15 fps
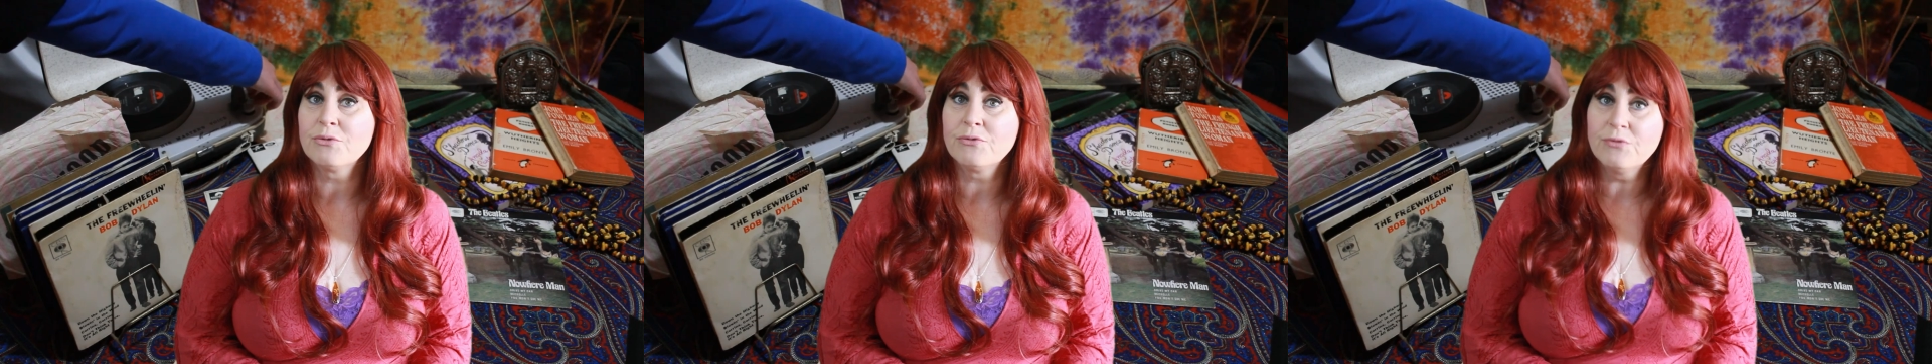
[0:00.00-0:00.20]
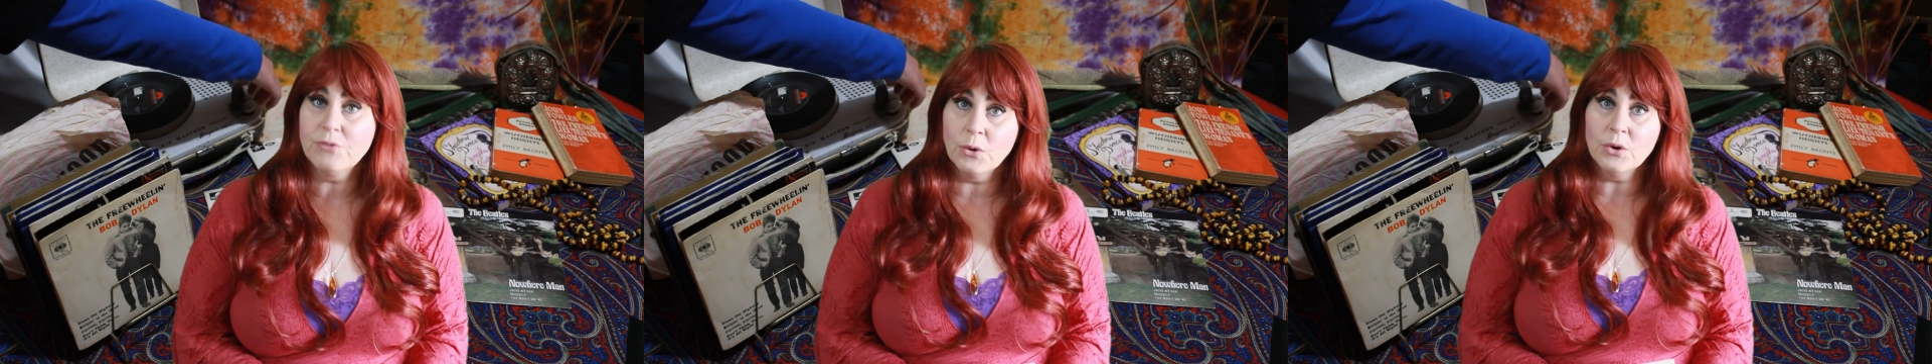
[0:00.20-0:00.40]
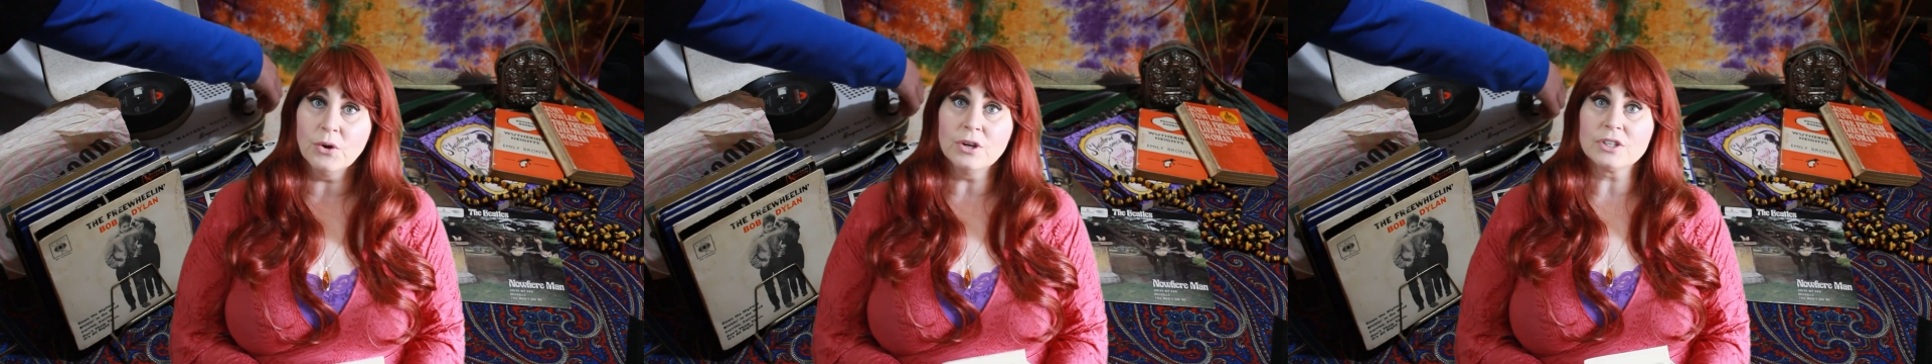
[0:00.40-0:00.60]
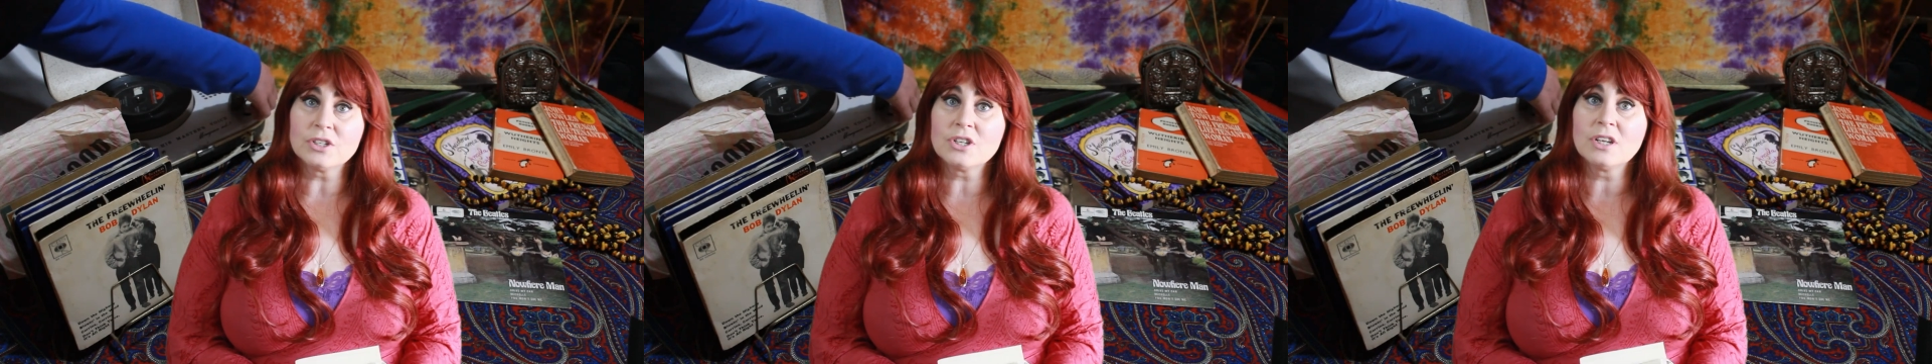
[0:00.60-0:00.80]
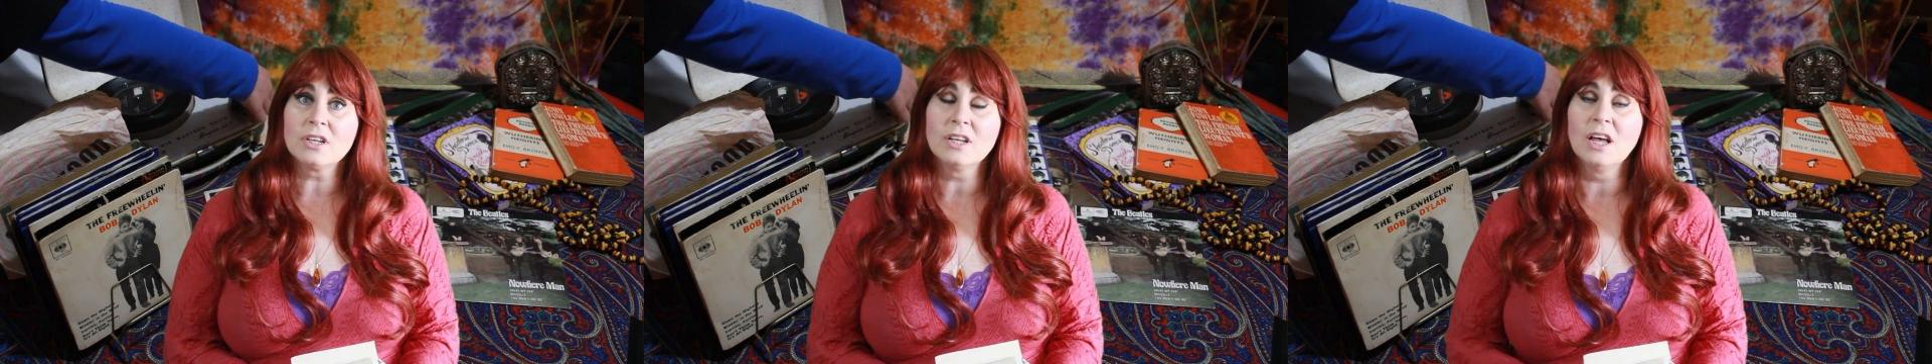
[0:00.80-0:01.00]

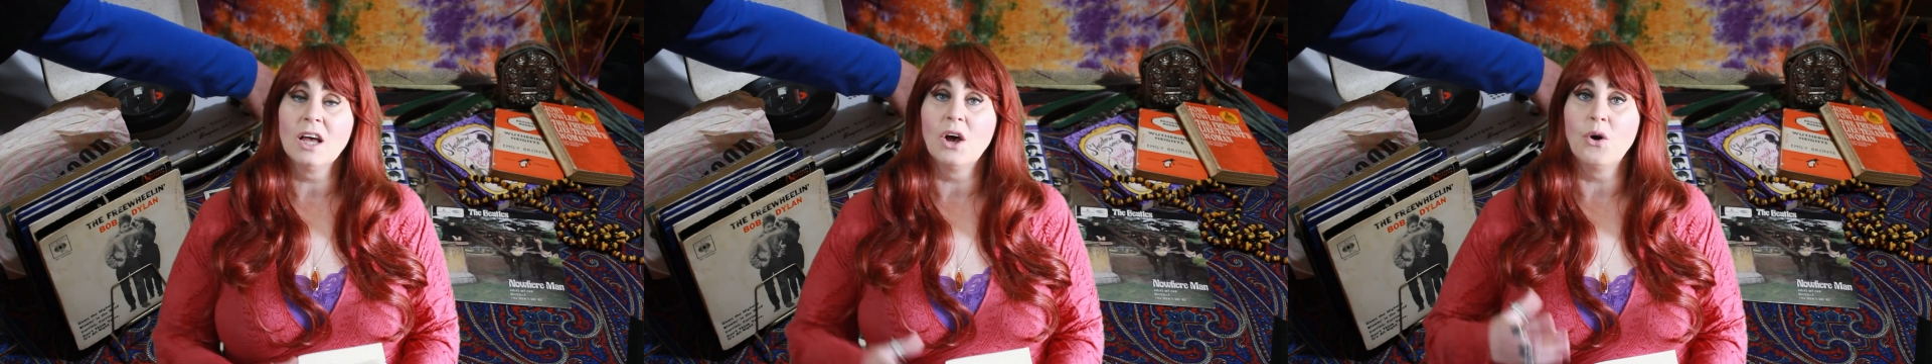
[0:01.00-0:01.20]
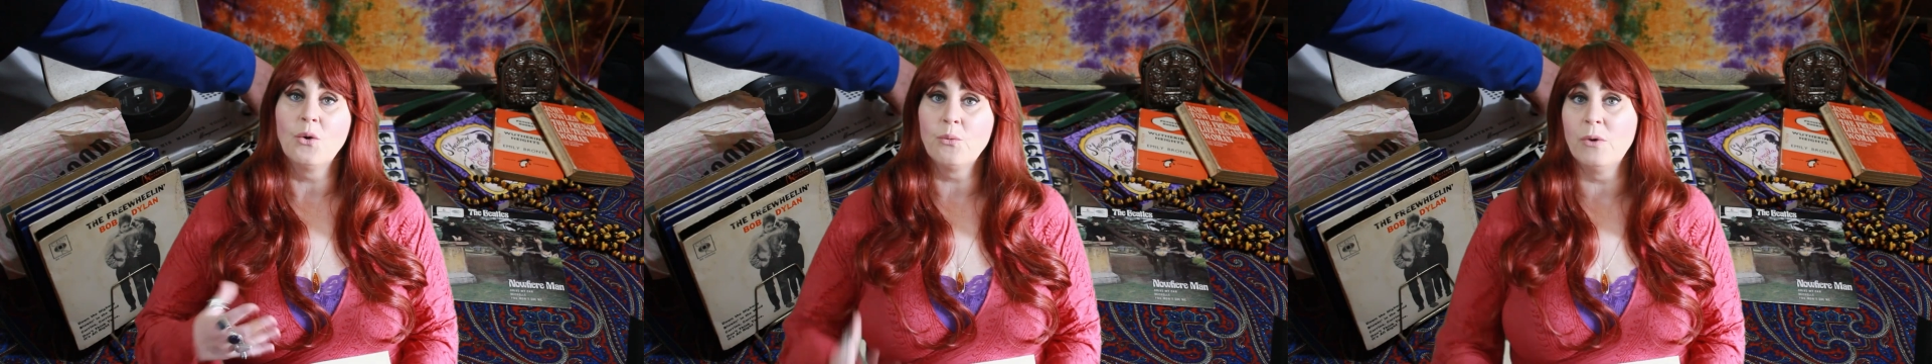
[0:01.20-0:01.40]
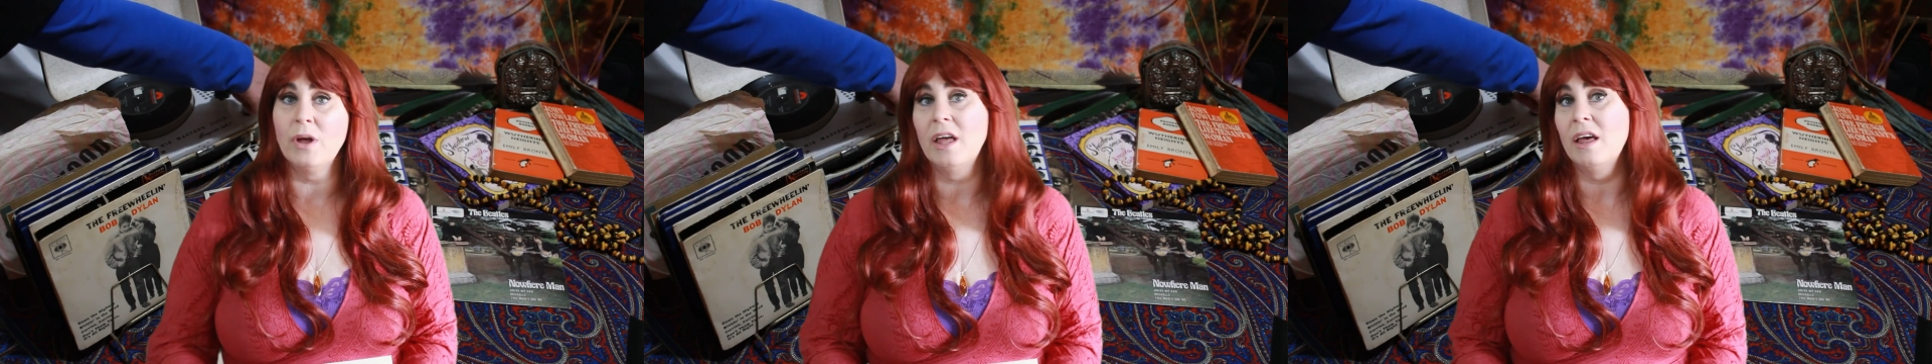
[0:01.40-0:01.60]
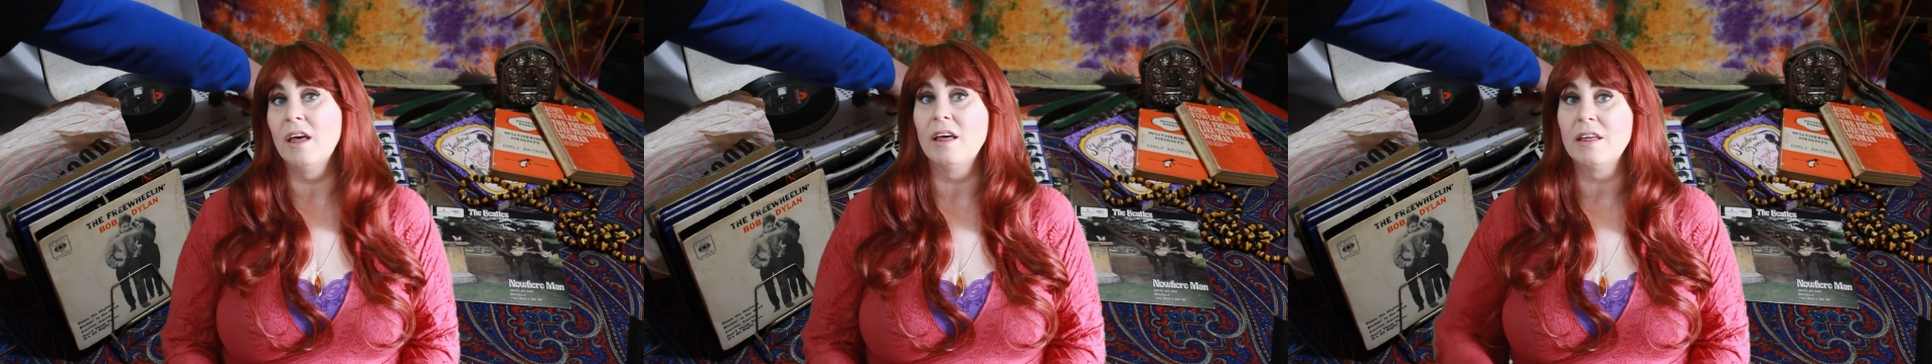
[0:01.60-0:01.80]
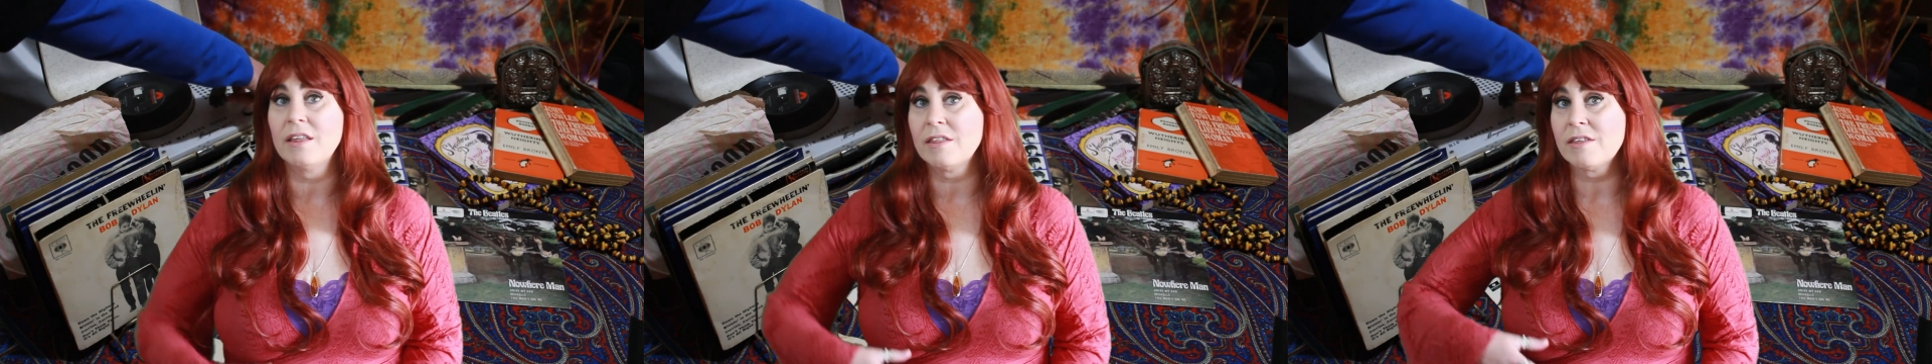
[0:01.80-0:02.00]
fought
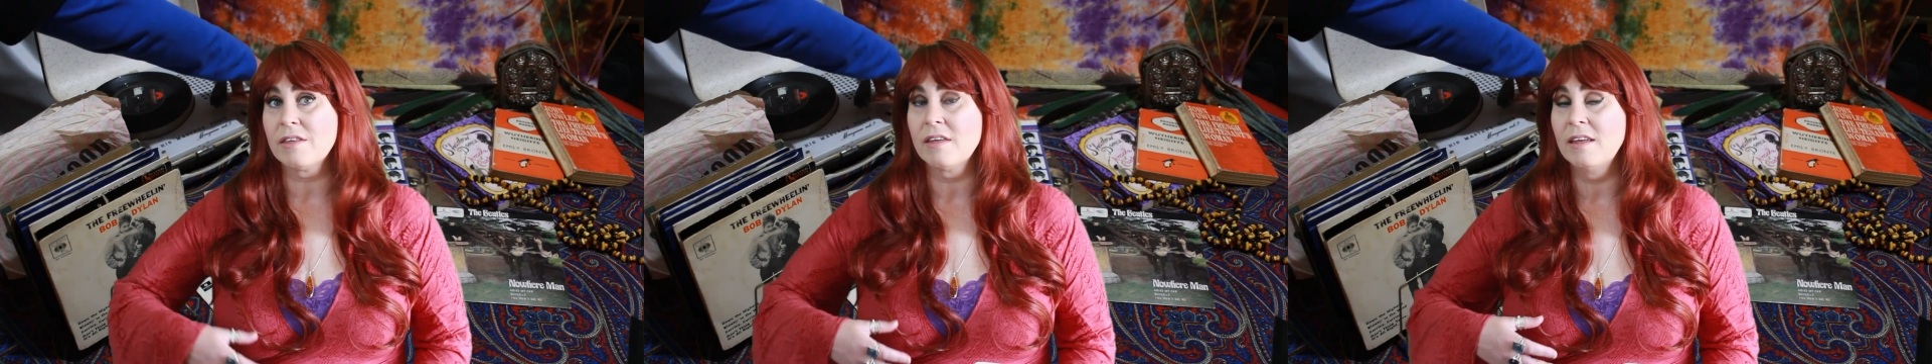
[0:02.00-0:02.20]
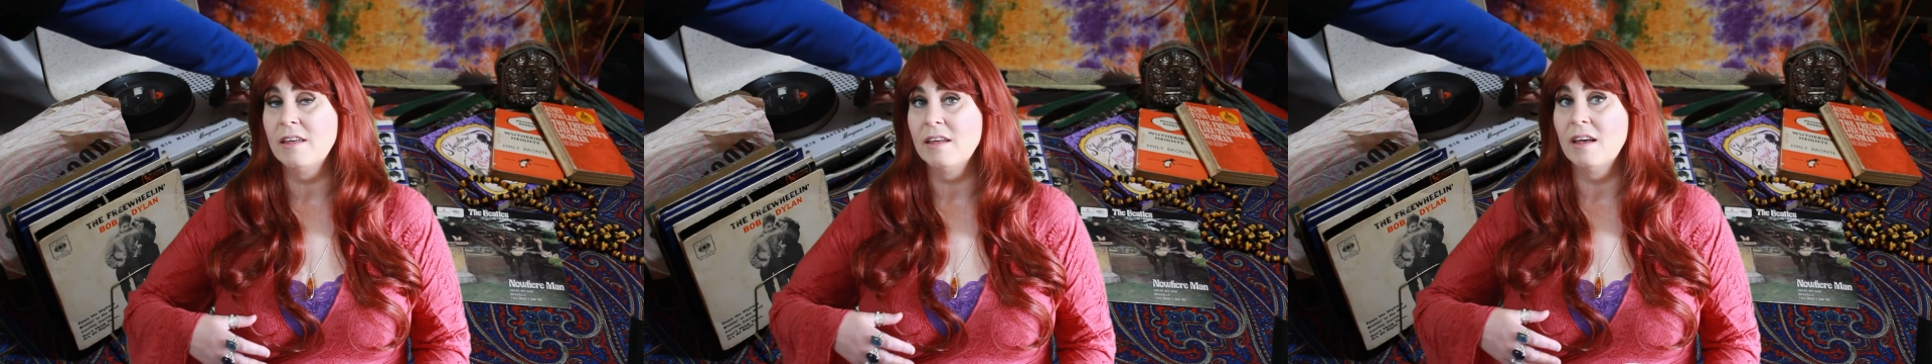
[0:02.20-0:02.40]
with